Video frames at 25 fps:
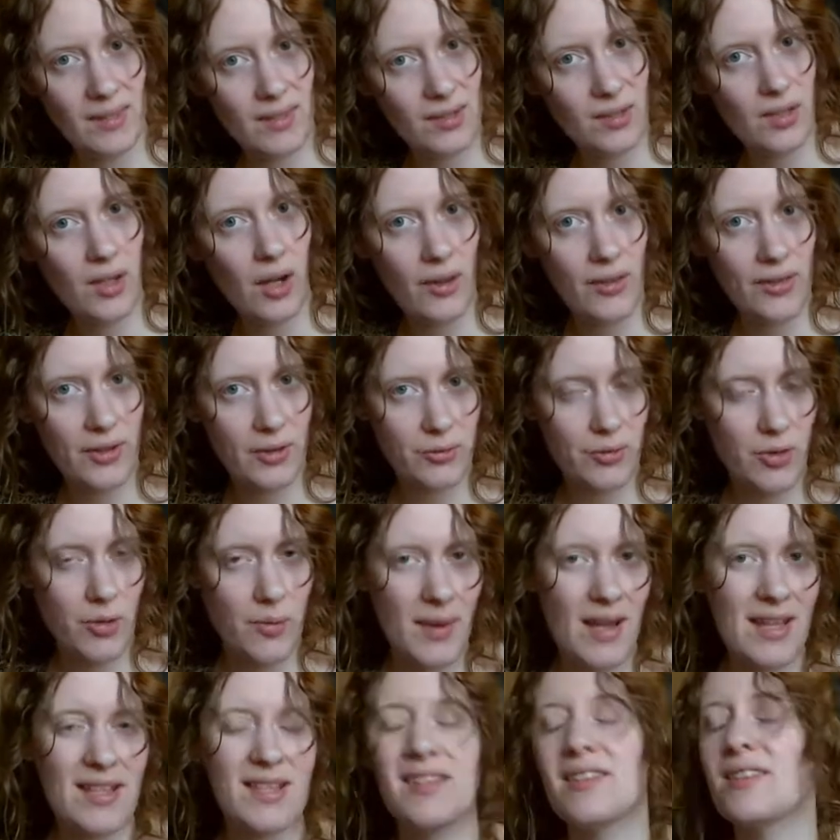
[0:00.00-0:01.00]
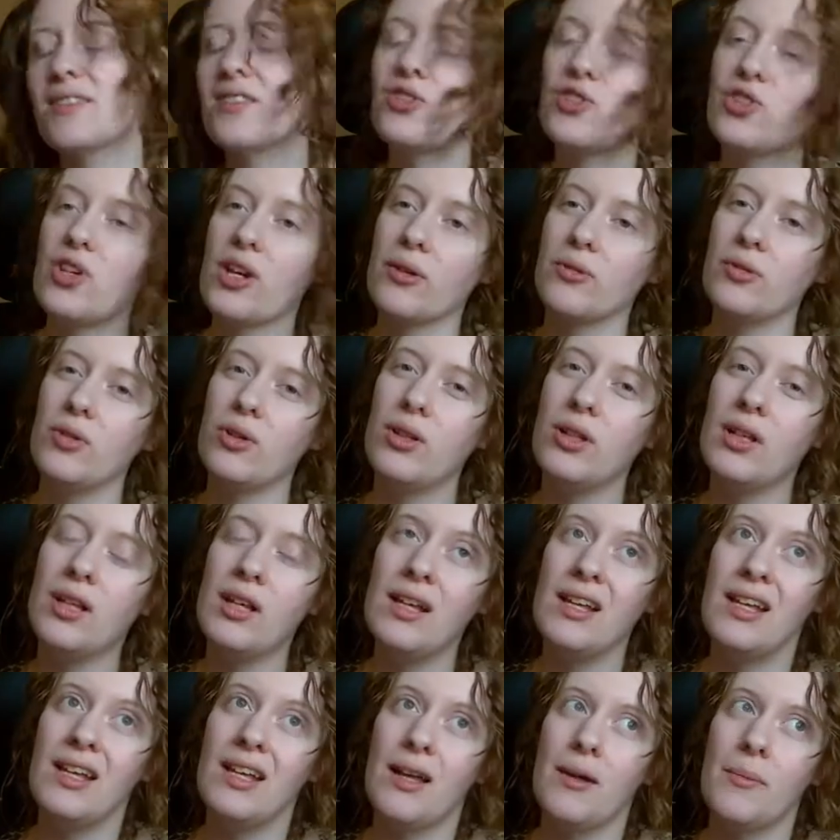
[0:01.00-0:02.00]
Gothic romances in general,
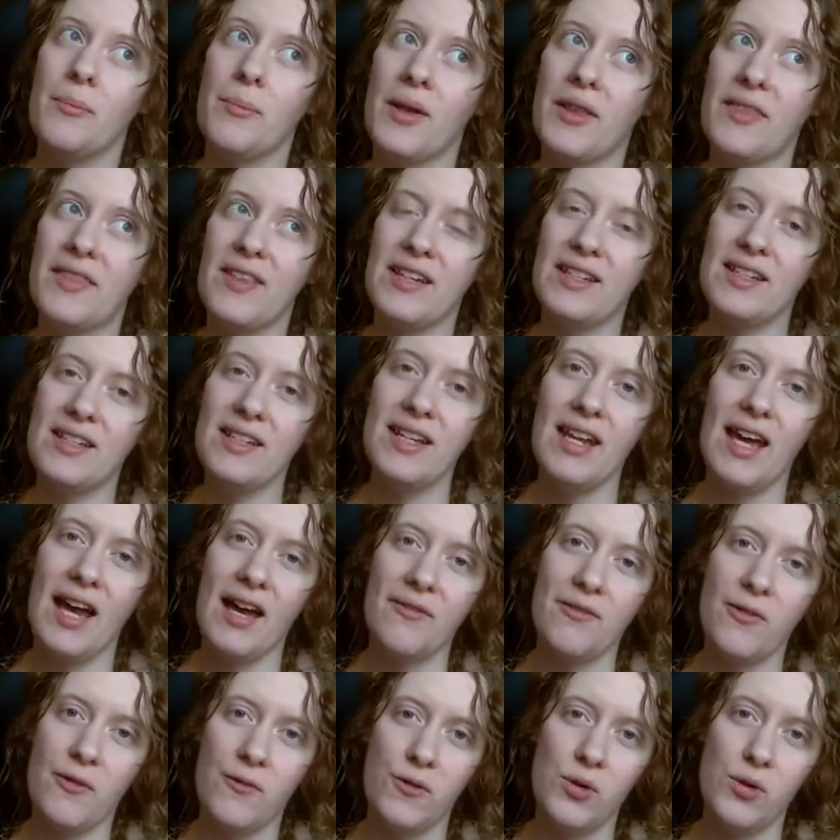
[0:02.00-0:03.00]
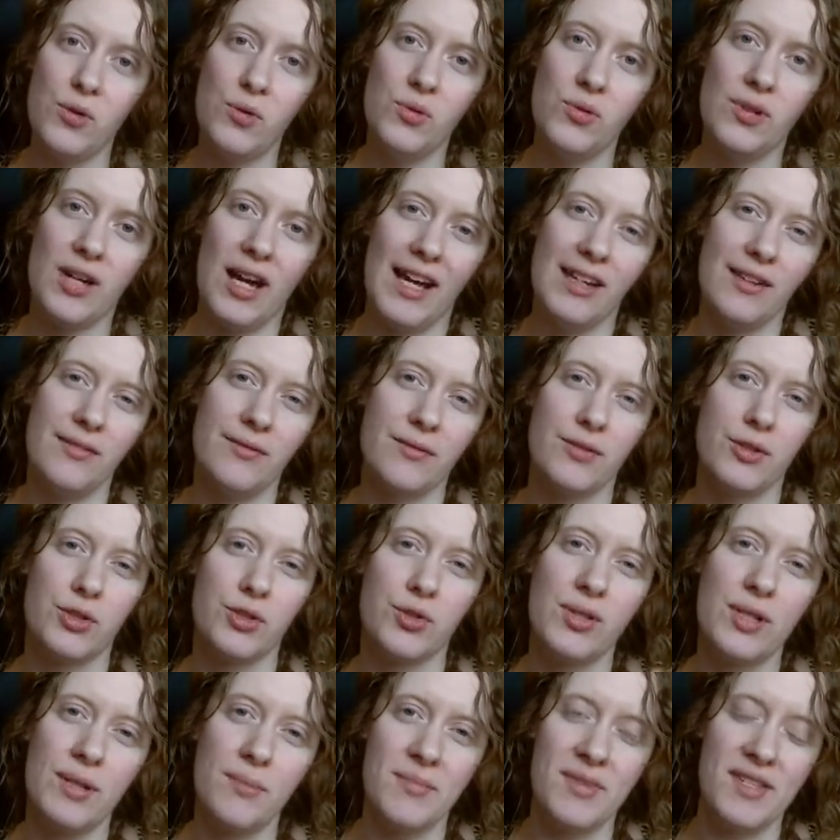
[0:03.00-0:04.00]
but they did have a few kind of
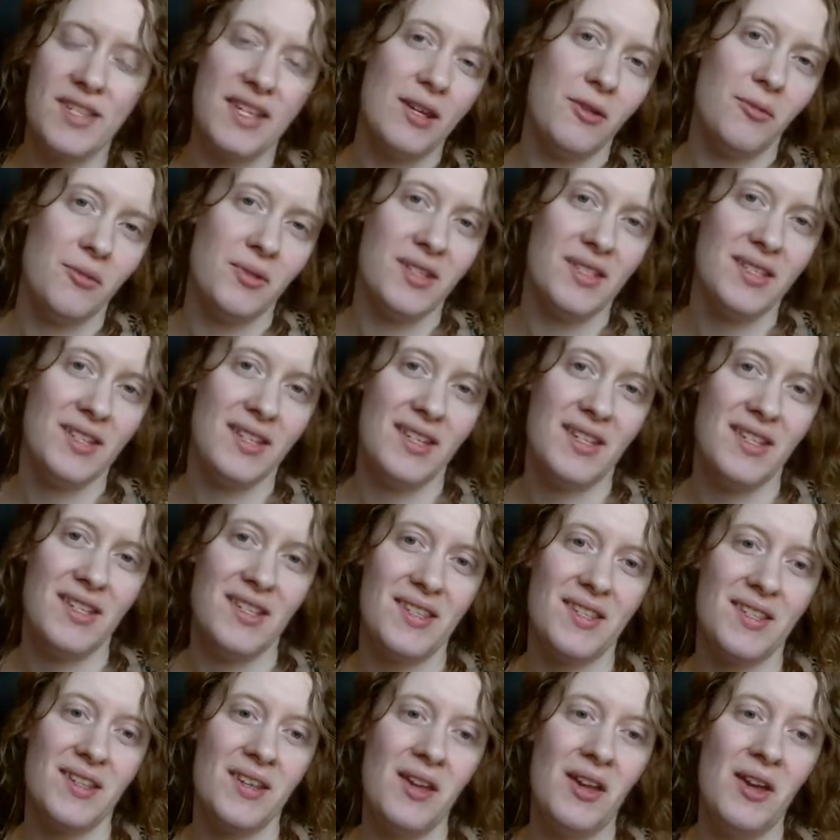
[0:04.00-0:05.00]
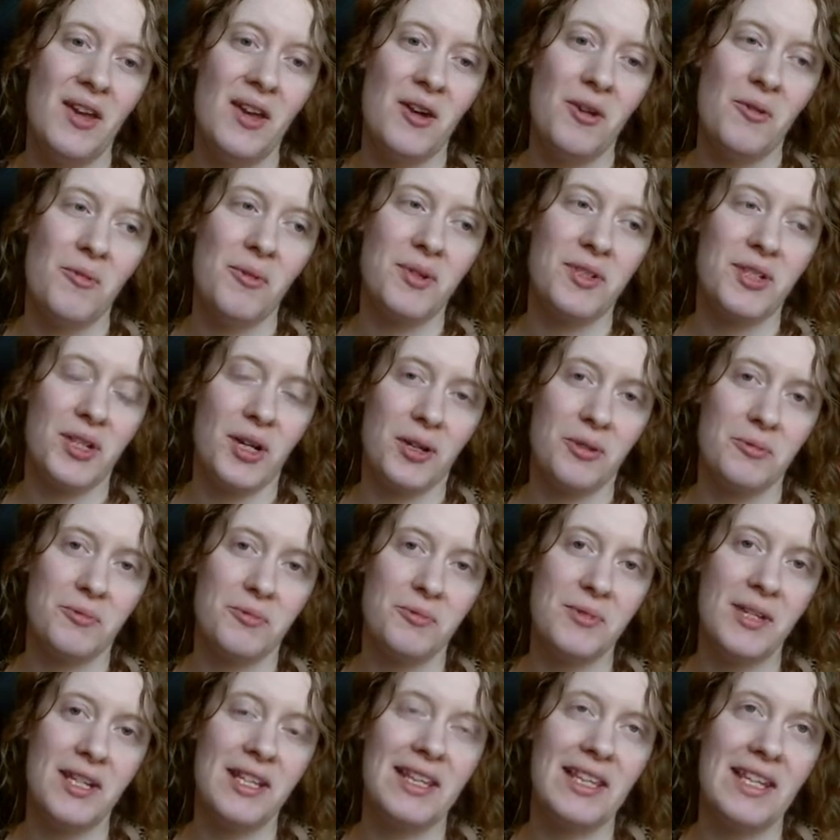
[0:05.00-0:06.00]
dream sequences which are
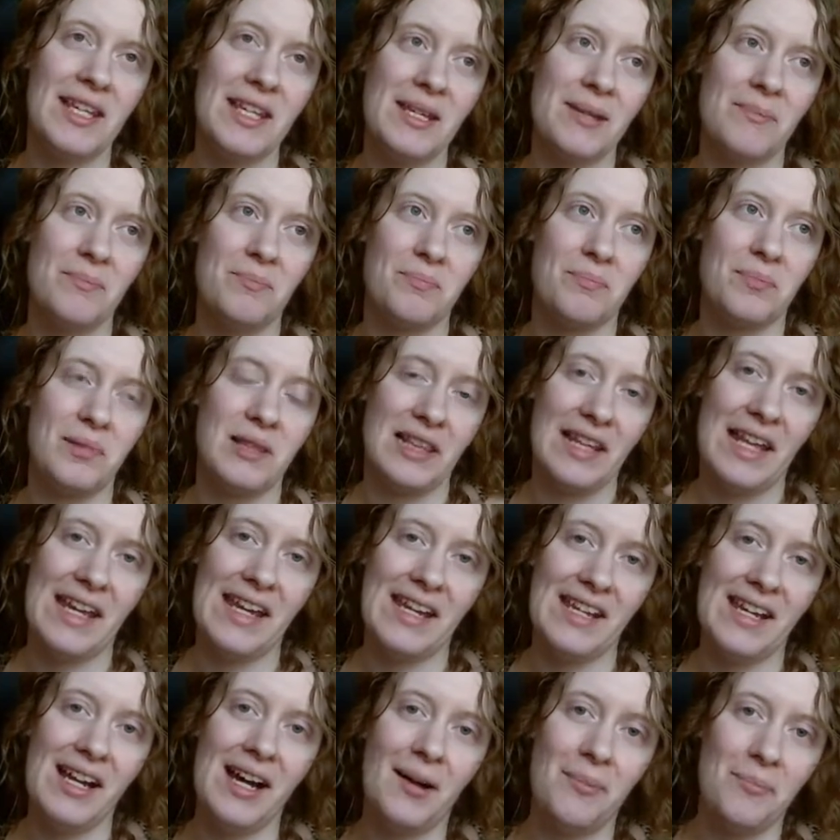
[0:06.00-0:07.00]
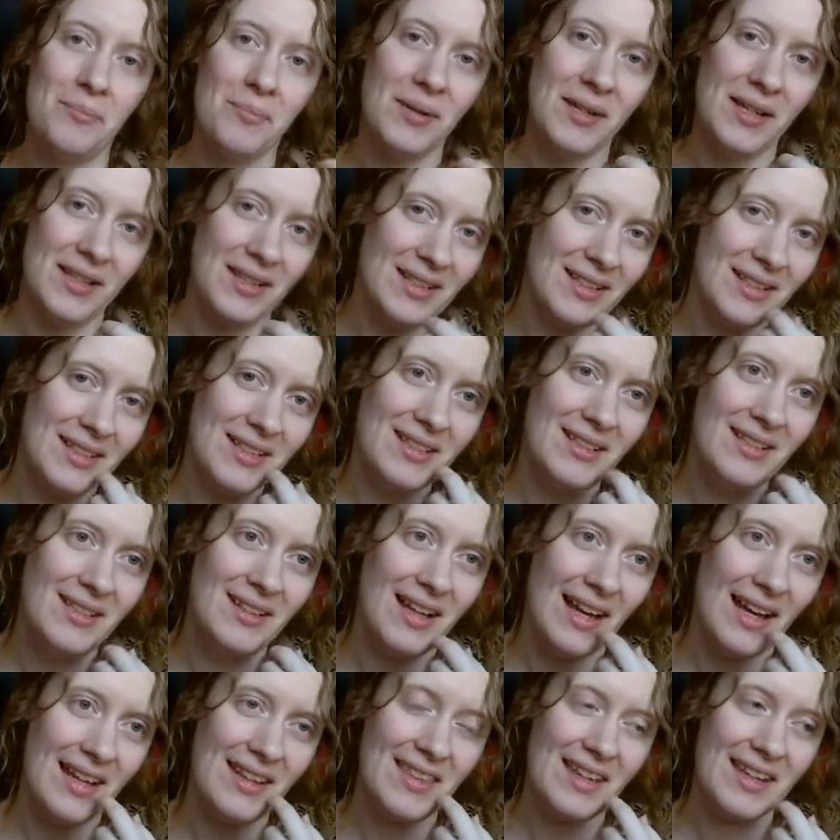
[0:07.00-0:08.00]
really played up and
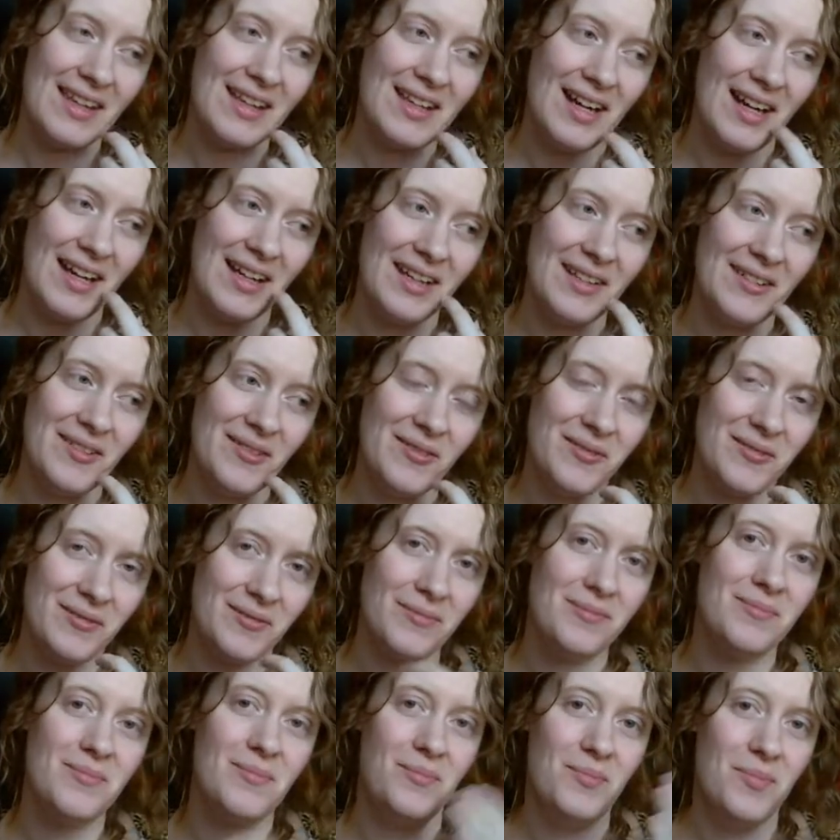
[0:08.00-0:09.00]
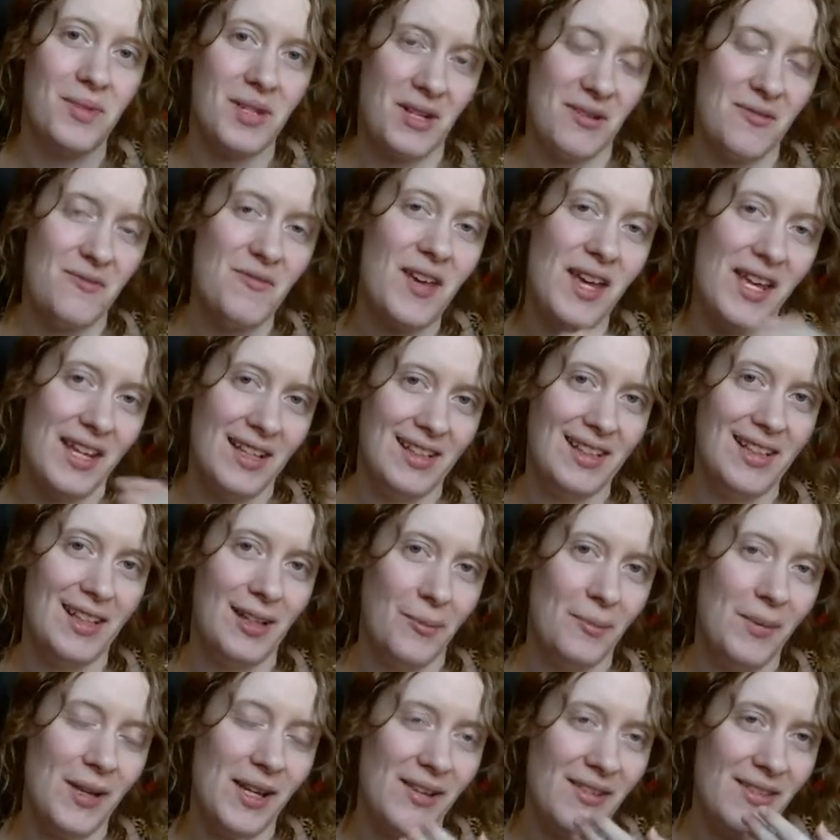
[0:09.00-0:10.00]
I think kind of convey a
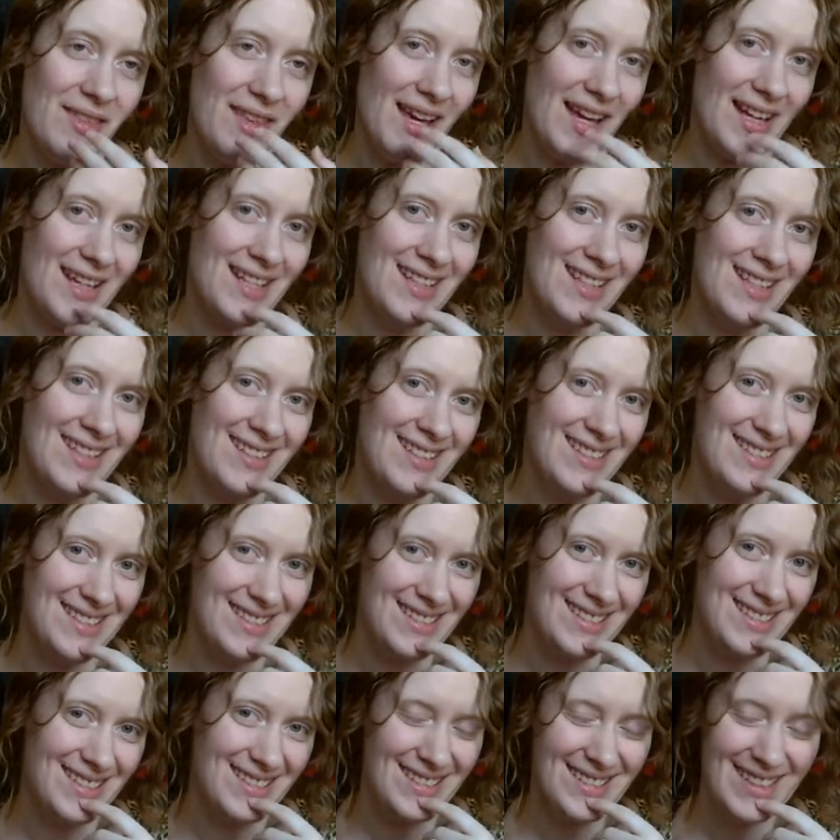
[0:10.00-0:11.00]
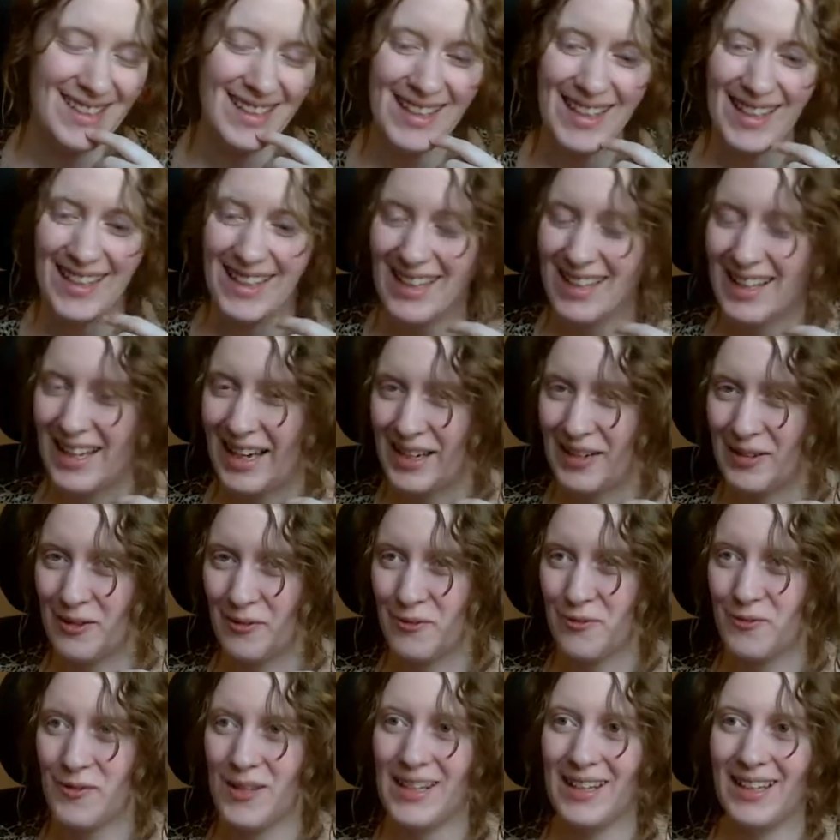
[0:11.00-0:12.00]
little bit of that kind of
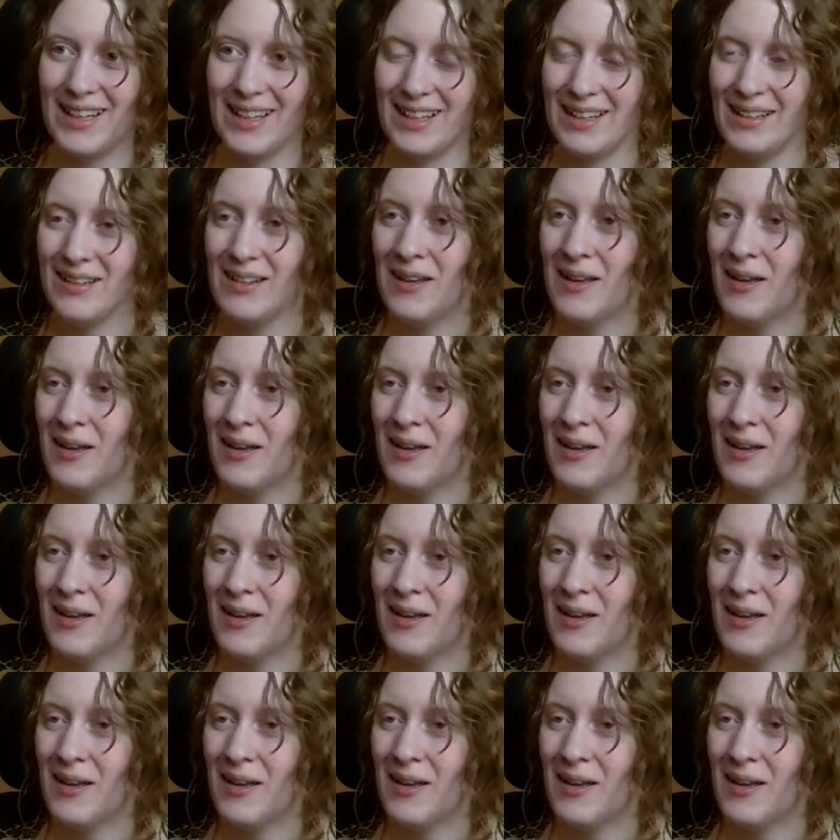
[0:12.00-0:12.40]
feeling.